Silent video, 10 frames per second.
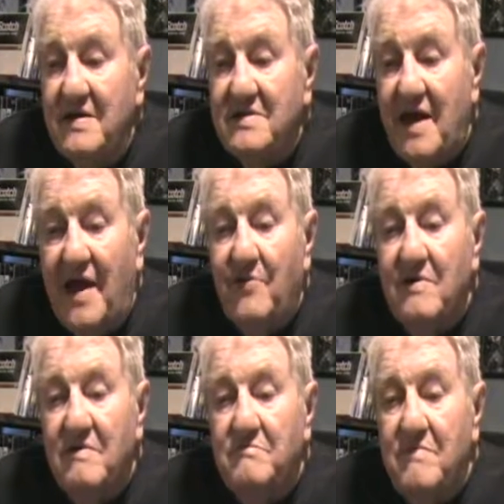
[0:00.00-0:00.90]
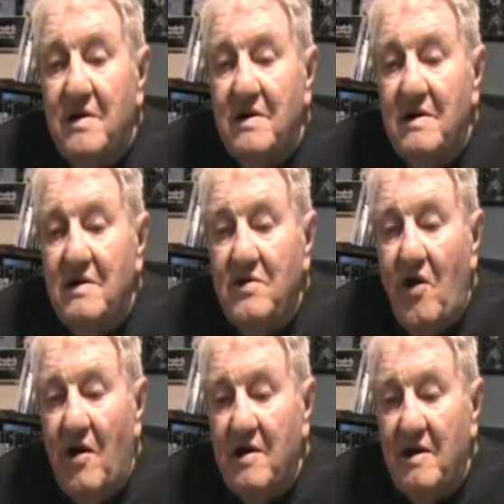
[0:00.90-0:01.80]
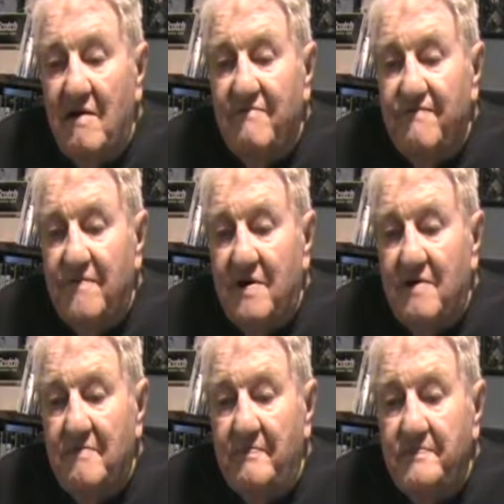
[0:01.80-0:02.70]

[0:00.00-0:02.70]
sang with them long enough to